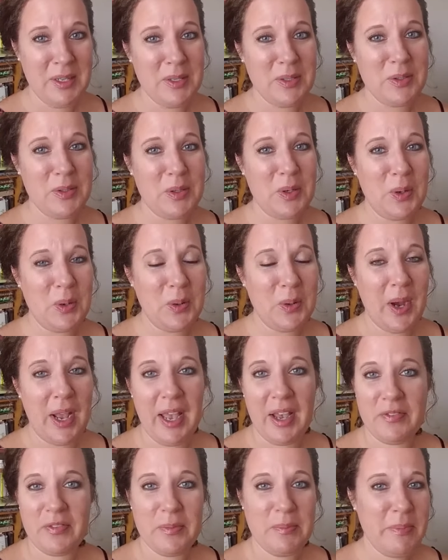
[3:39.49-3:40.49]
So I
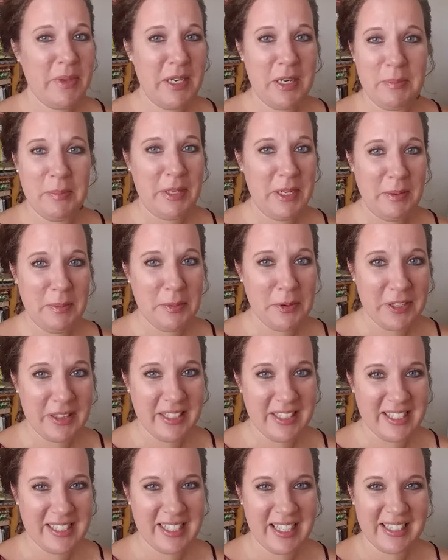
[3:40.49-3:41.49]
have many, many more
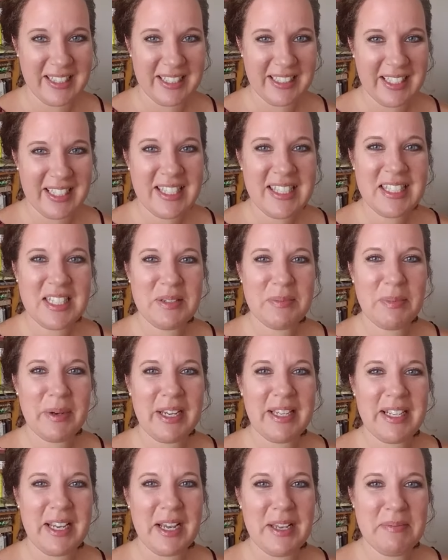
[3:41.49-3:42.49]
things on the list,
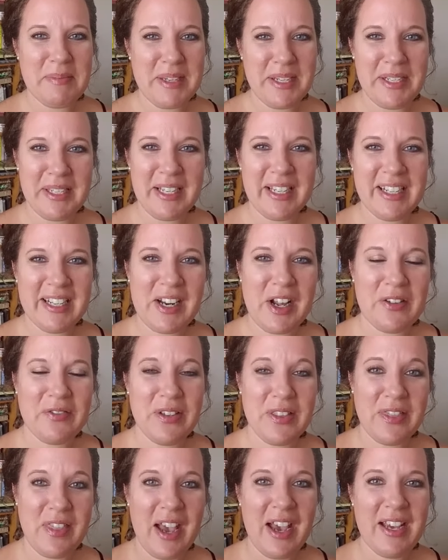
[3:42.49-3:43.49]
but I'm going to cut it off
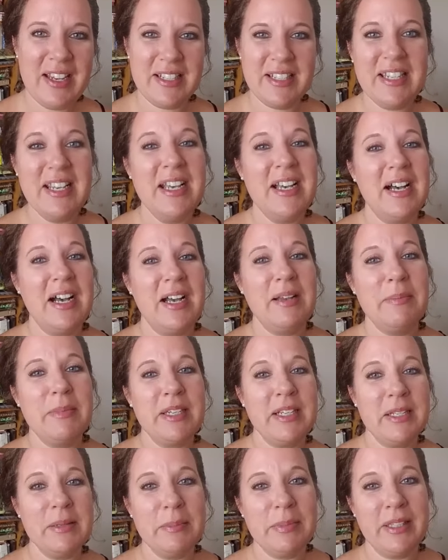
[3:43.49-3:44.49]
at that. I'm
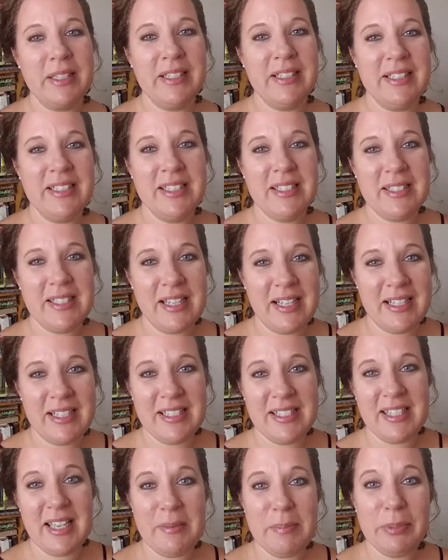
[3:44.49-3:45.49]
going to bless, uh,
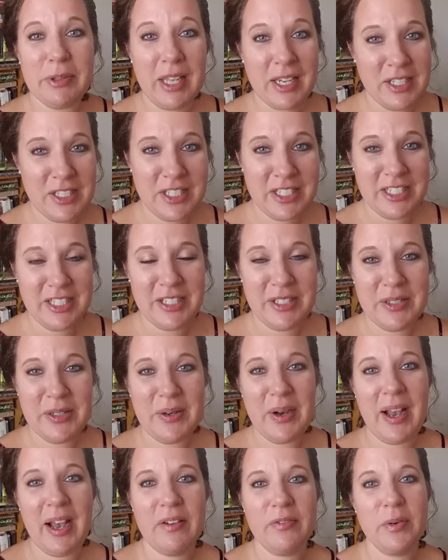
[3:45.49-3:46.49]
say bless you,
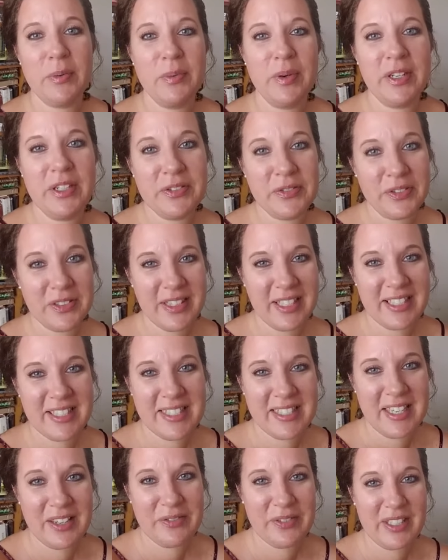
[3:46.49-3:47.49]
have a wonderful
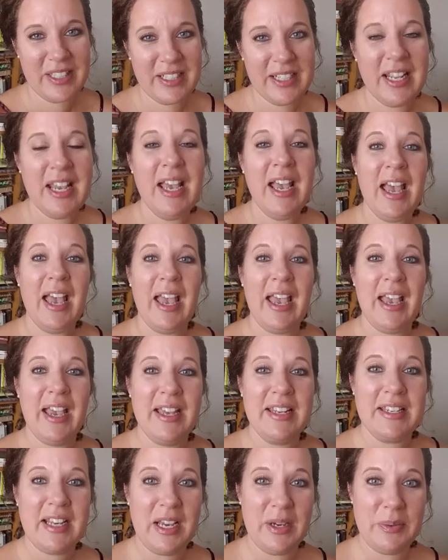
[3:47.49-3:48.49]
Thanksgiving,
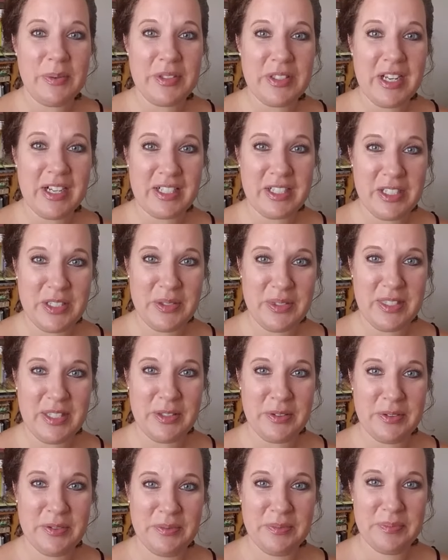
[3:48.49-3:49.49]
and I will talk to you
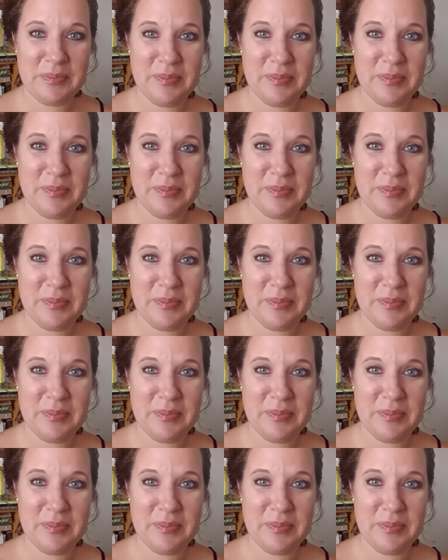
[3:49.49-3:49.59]
soon.